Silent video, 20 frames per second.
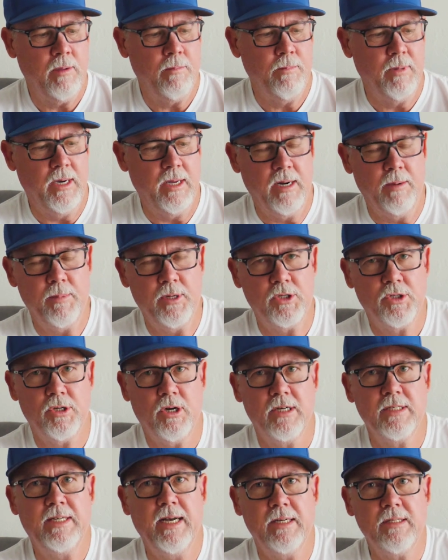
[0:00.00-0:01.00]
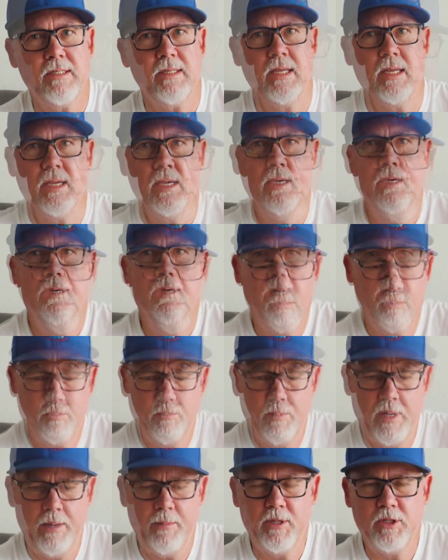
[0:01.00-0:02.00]
but I'm gonna start testing it.
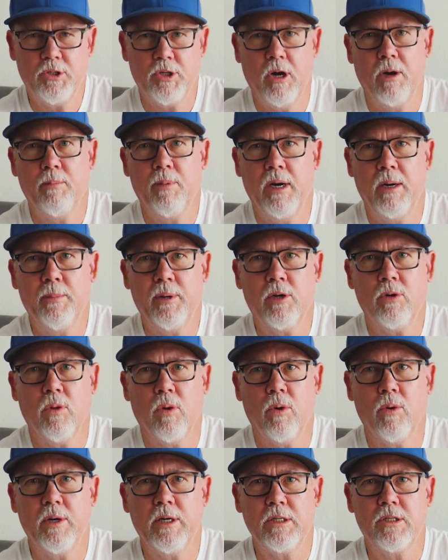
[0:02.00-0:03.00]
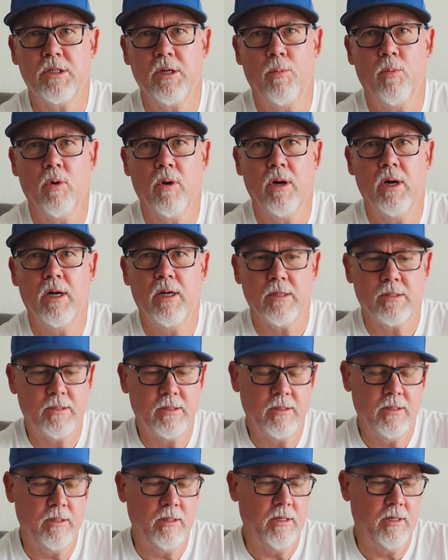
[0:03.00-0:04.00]
Maybe start buying my chlorine somewhere
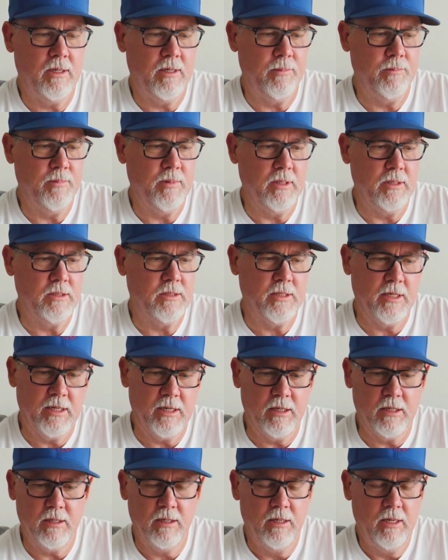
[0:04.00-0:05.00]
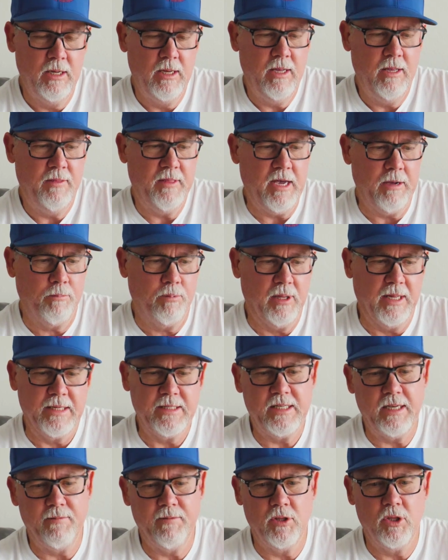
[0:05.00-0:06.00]
else um, instead of that
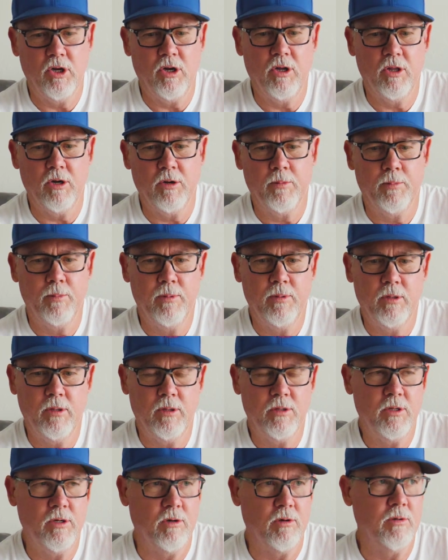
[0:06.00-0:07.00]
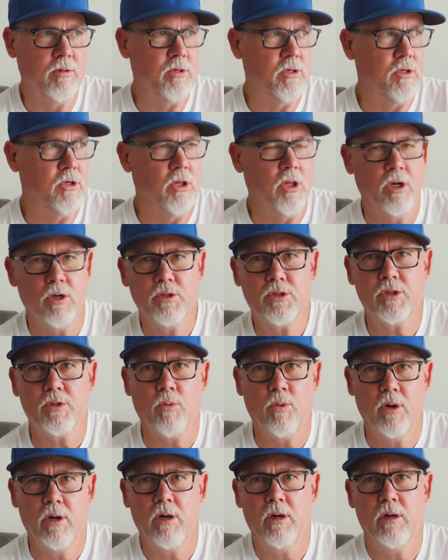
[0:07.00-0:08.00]
place, even though they're, they're close to
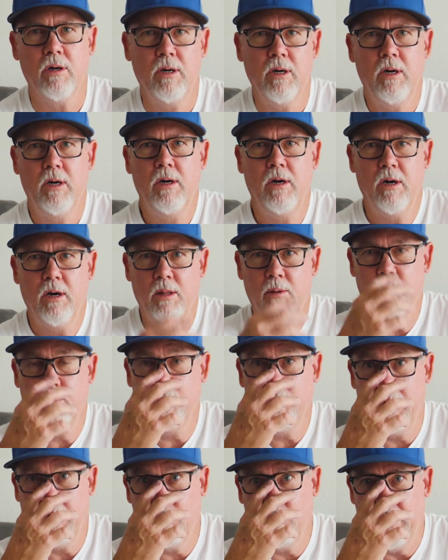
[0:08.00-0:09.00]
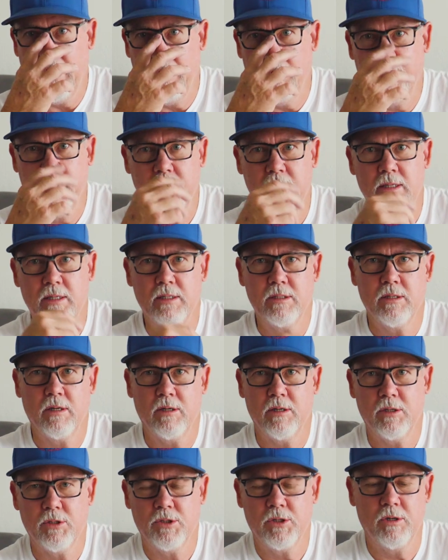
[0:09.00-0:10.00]
where my route is
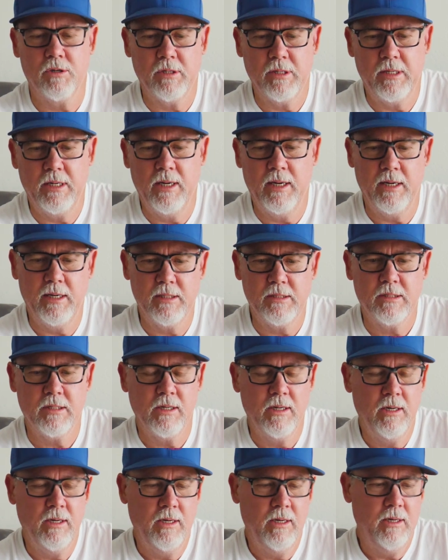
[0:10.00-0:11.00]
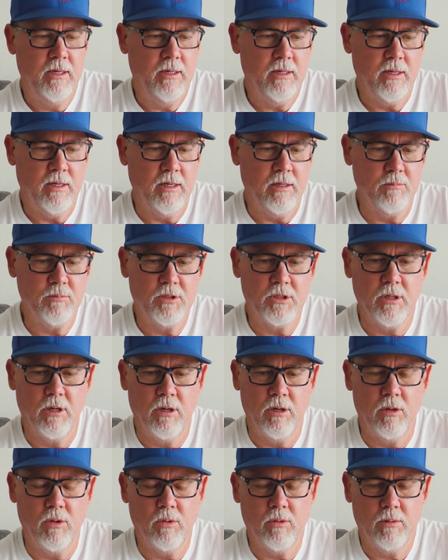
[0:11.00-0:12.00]
on a certain days. Um,
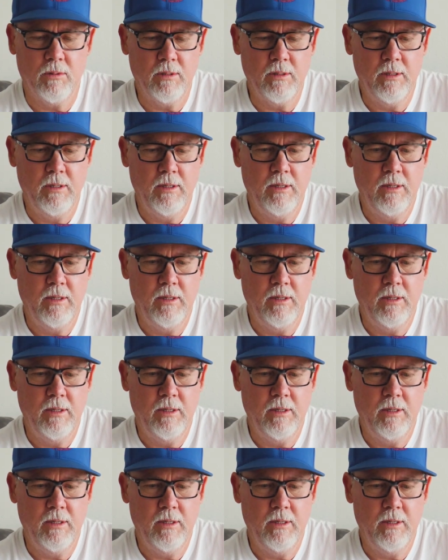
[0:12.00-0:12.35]
so